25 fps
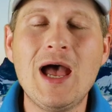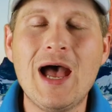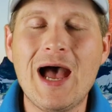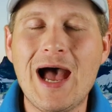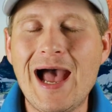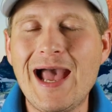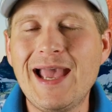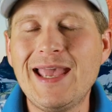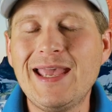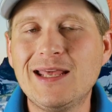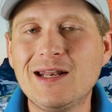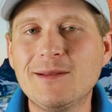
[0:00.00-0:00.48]

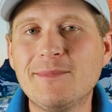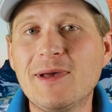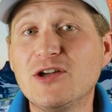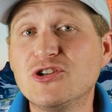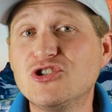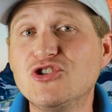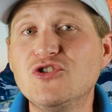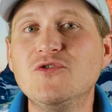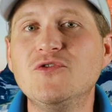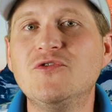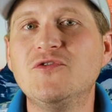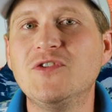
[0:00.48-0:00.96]
I hit
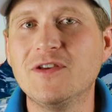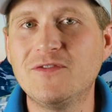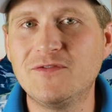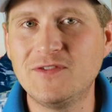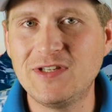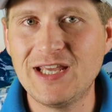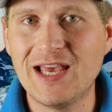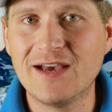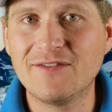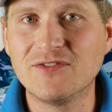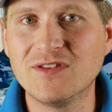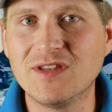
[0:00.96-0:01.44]
about
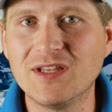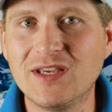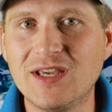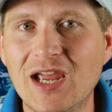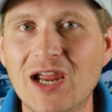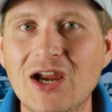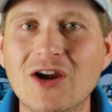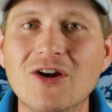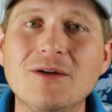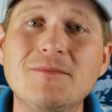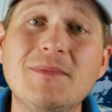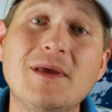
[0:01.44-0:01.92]
250 after the
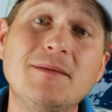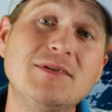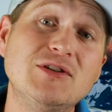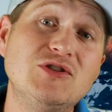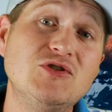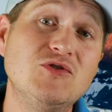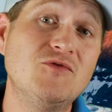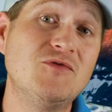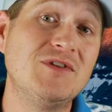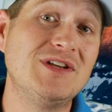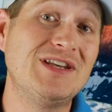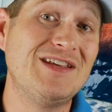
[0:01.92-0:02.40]
carry, maybe
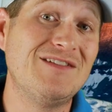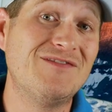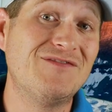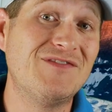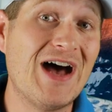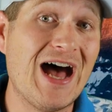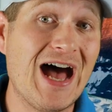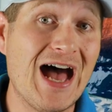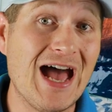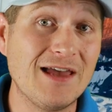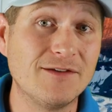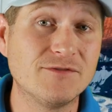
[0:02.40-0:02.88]

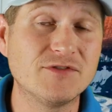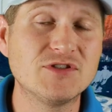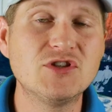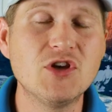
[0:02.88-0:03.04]
255.